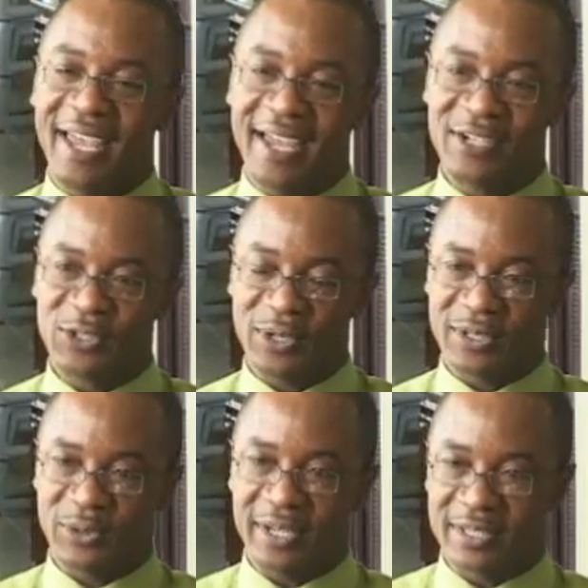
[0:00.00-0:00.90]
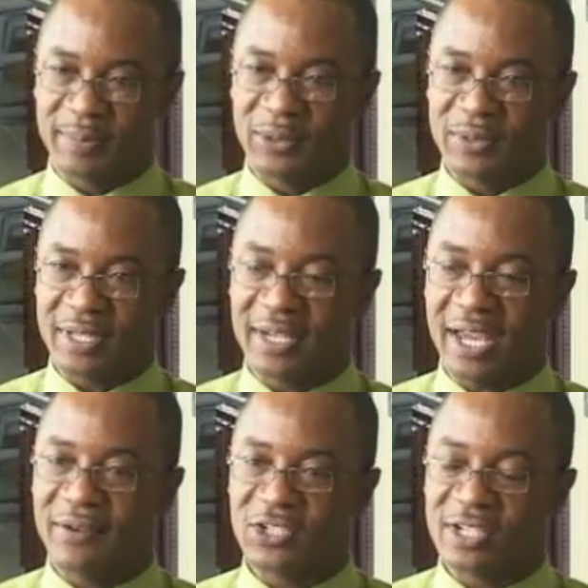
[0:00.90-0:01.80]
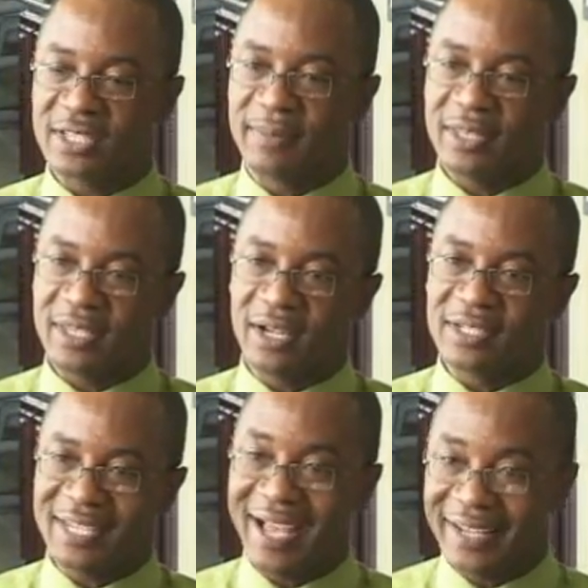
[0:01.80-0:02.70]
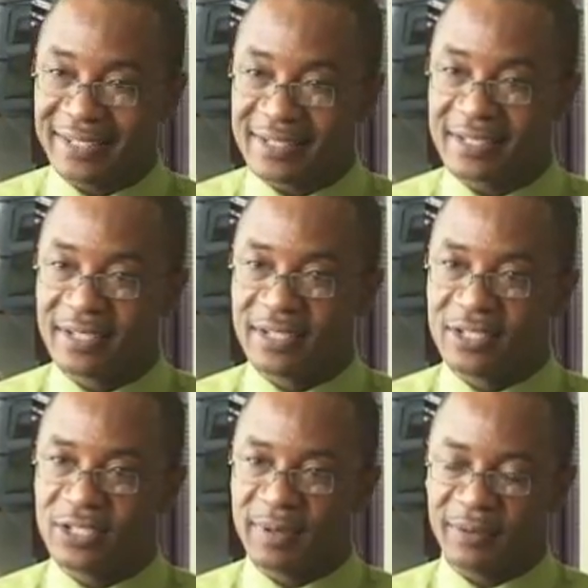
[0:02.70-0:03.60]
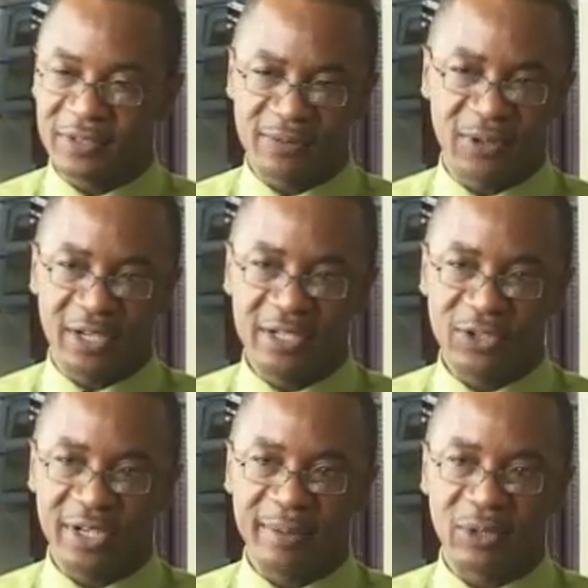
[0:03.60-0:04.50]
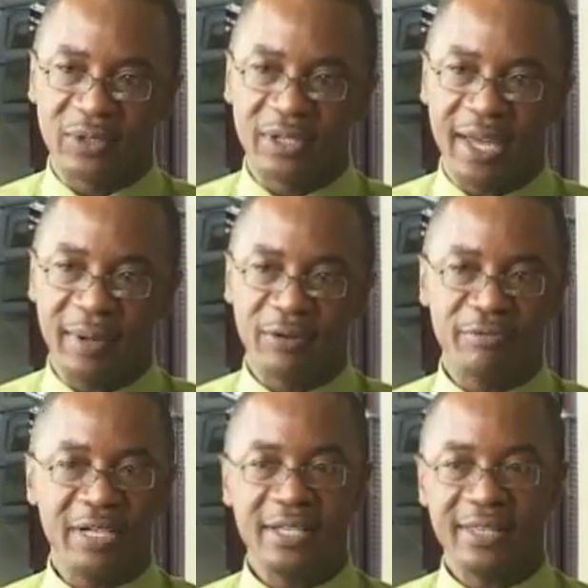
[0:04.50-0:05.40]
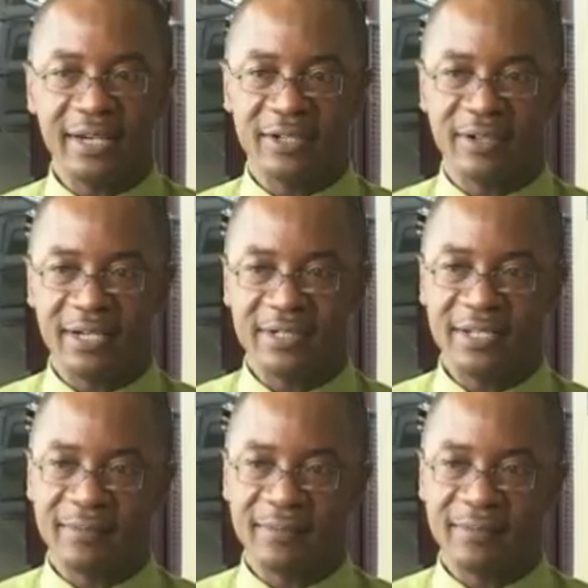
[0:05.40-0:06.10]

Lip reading: And you're also, I suppose, encouraging some other young talent to be able to fall under your label. Am I reading that correctly?